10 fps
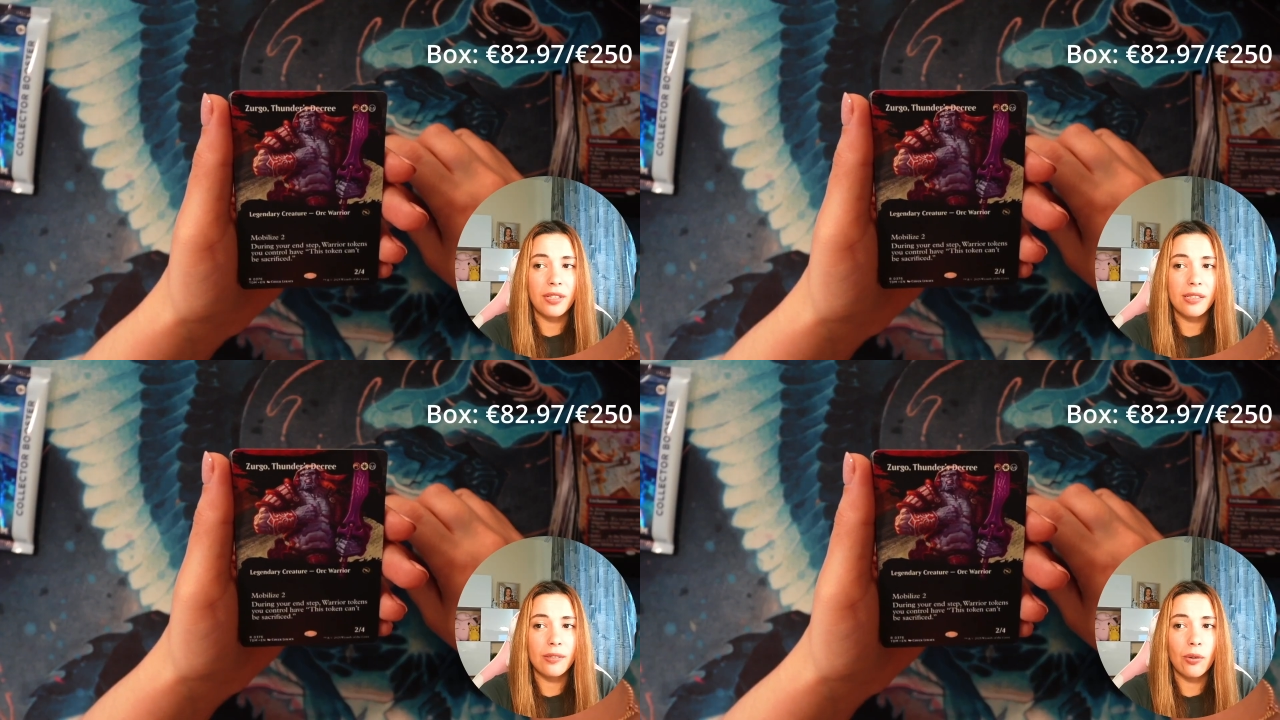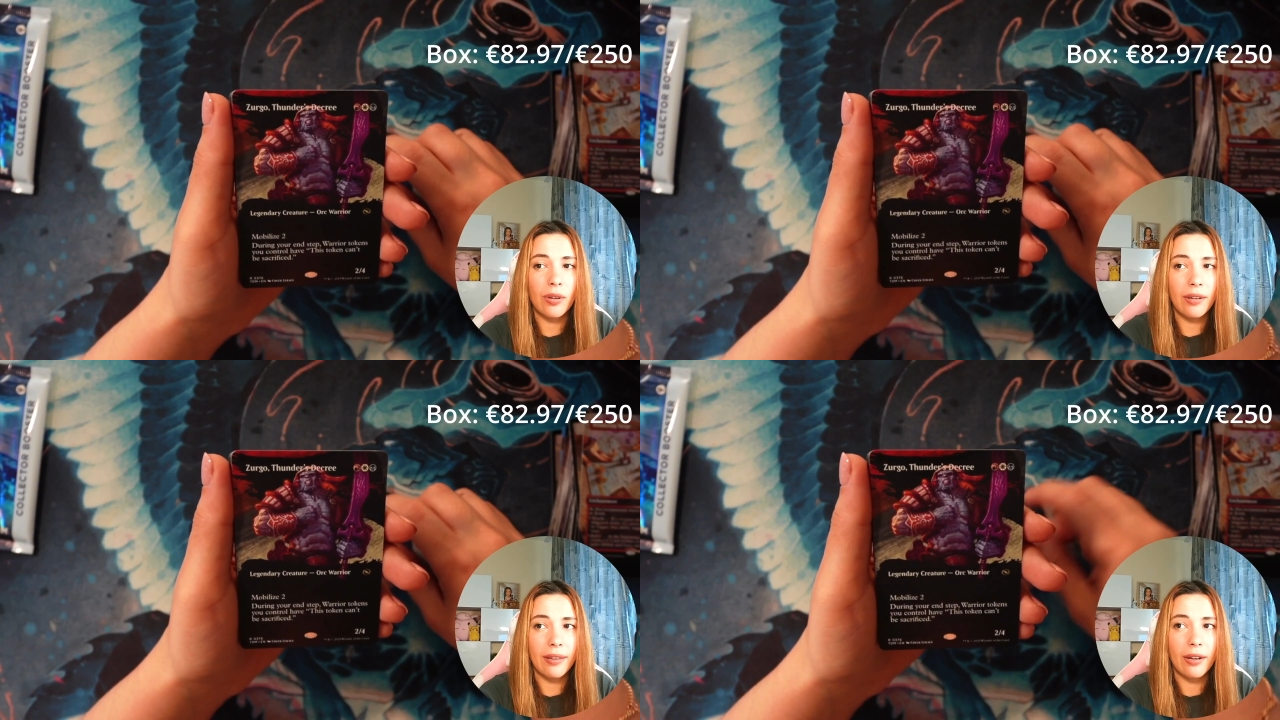this
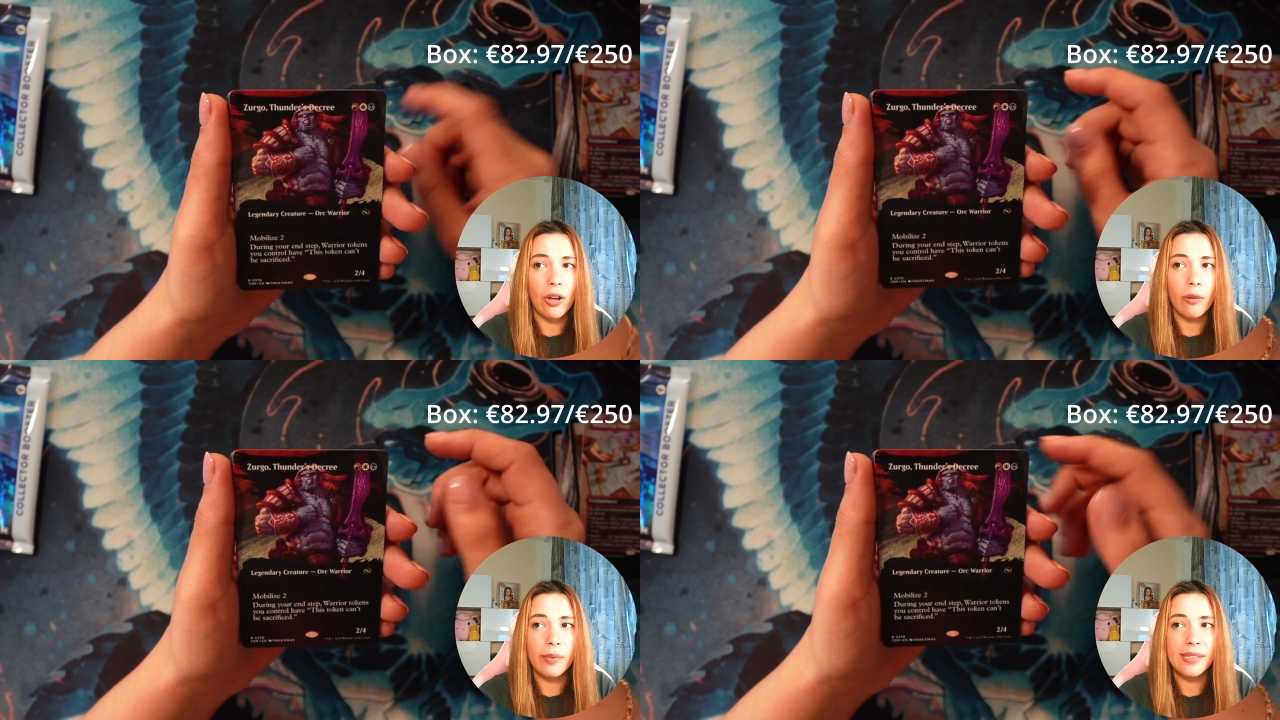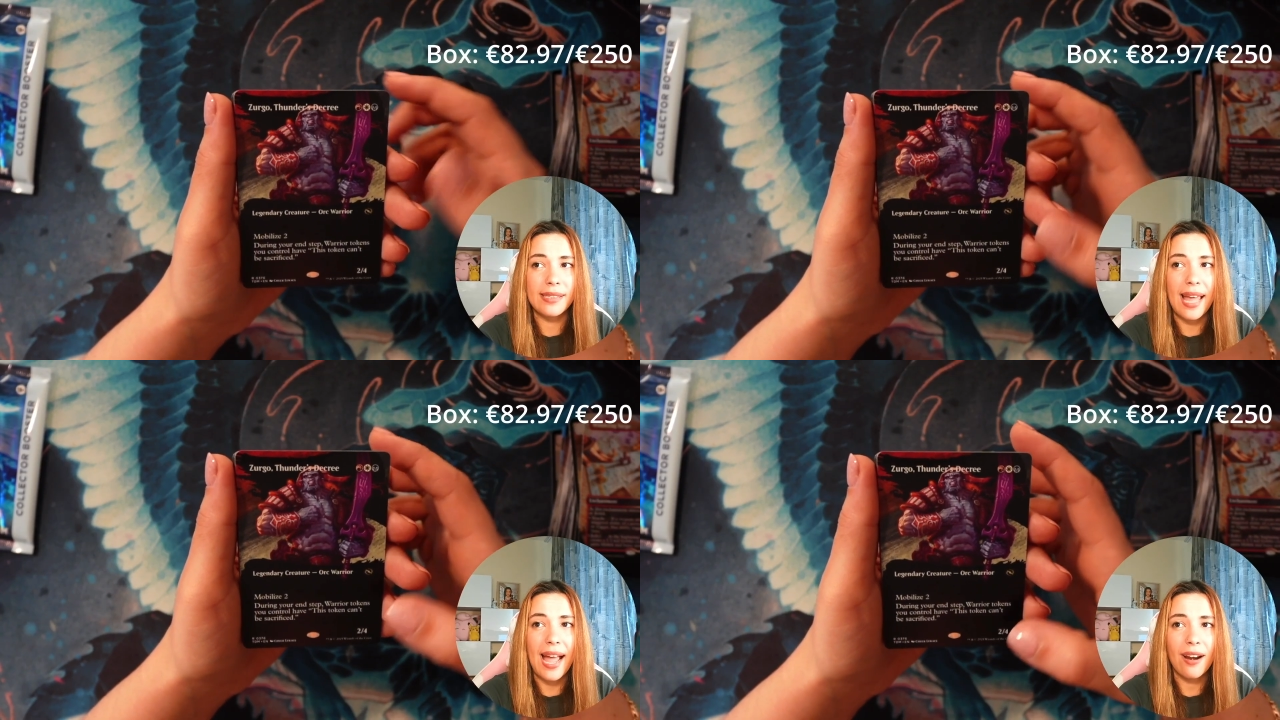token cannot be
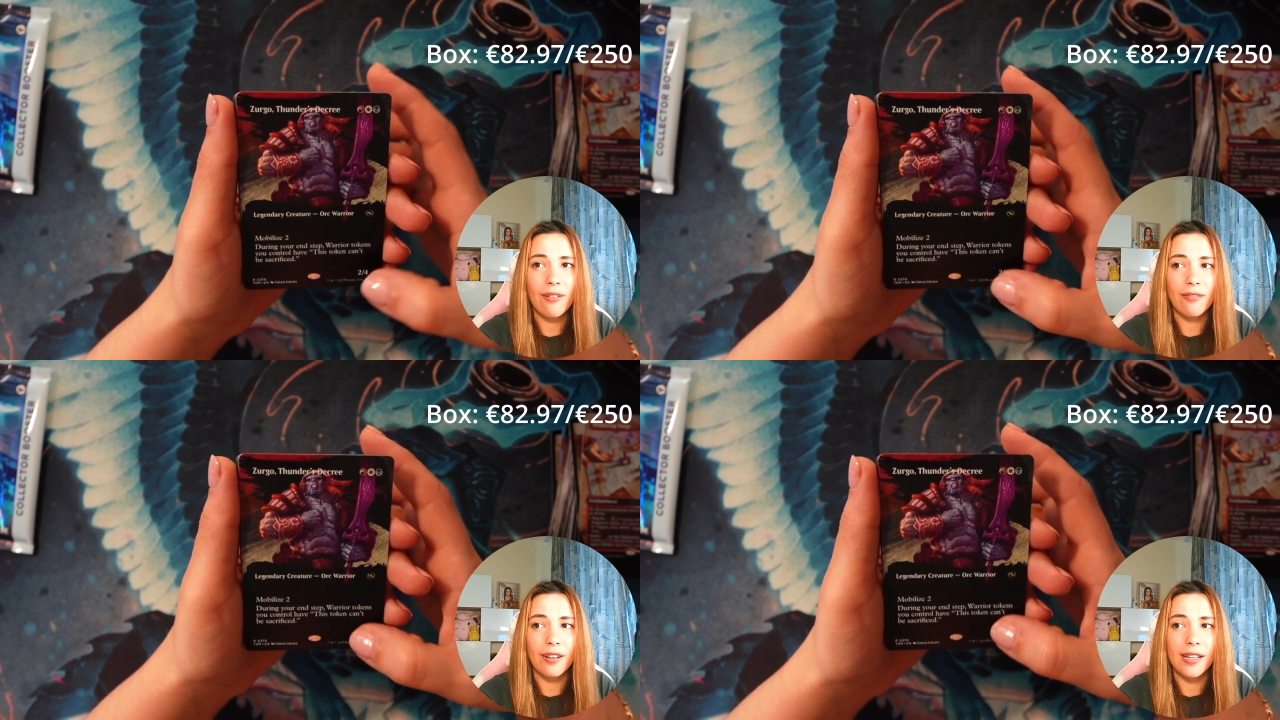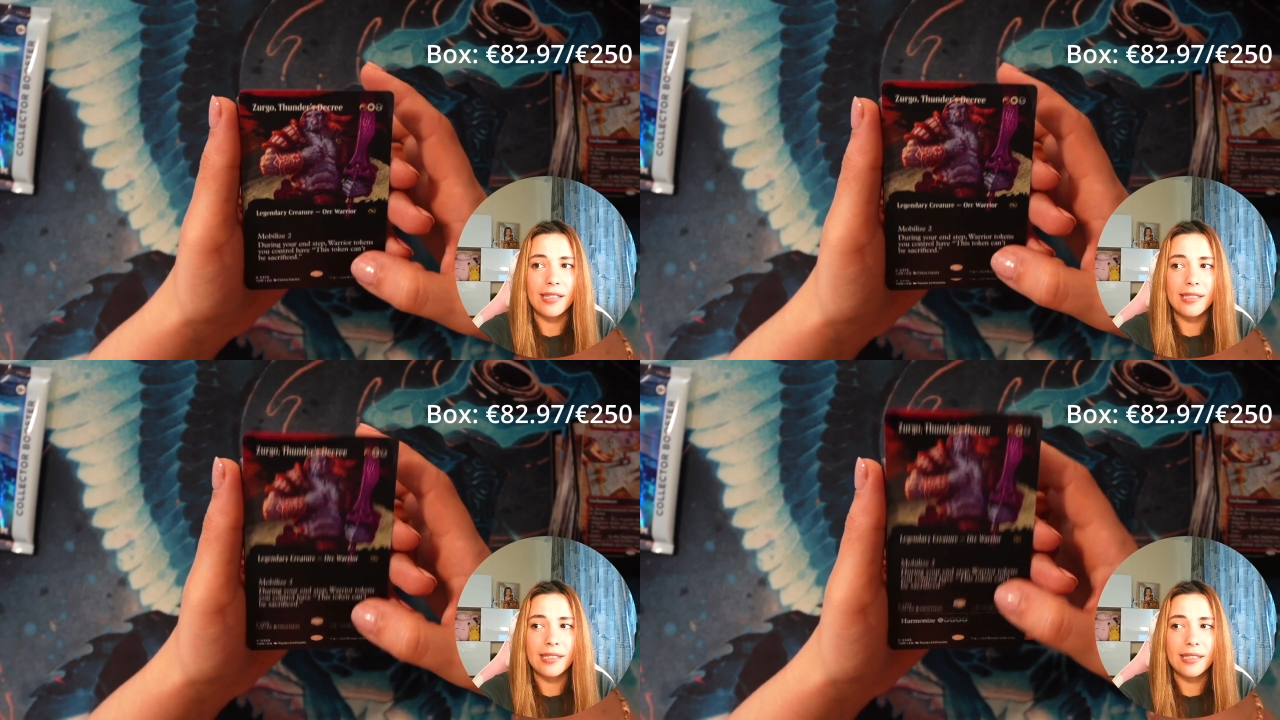
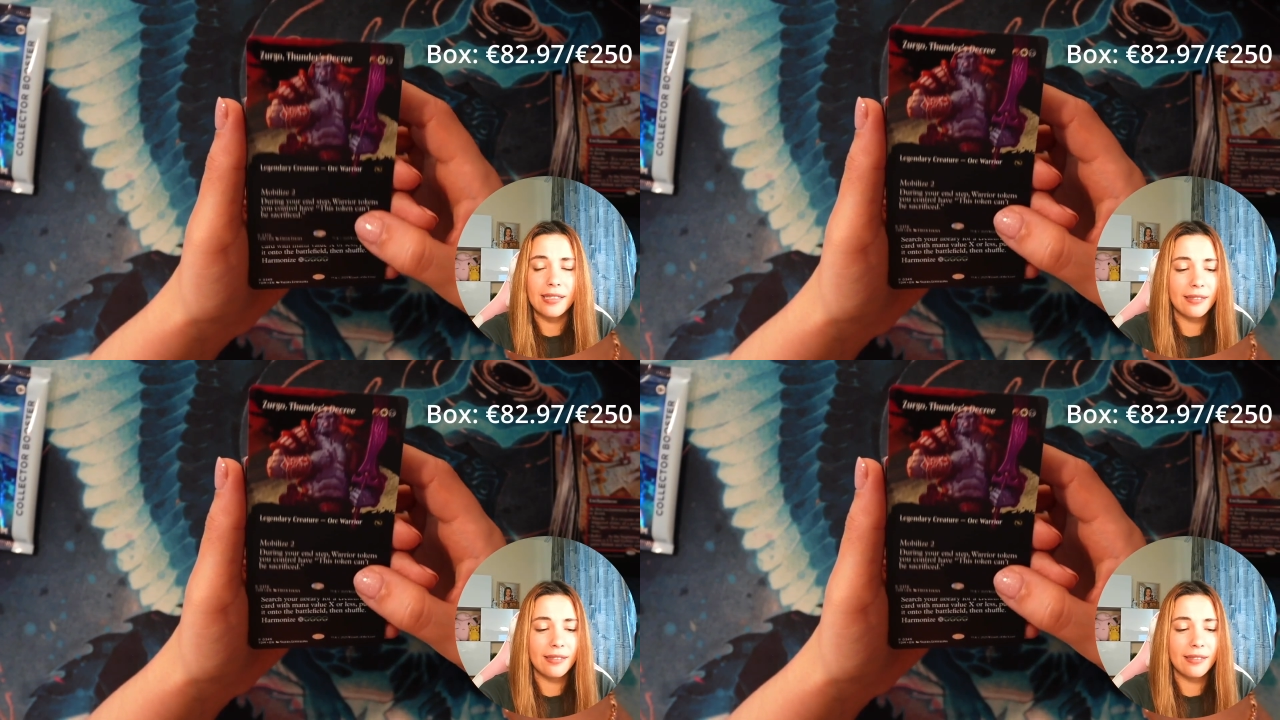sacrificed.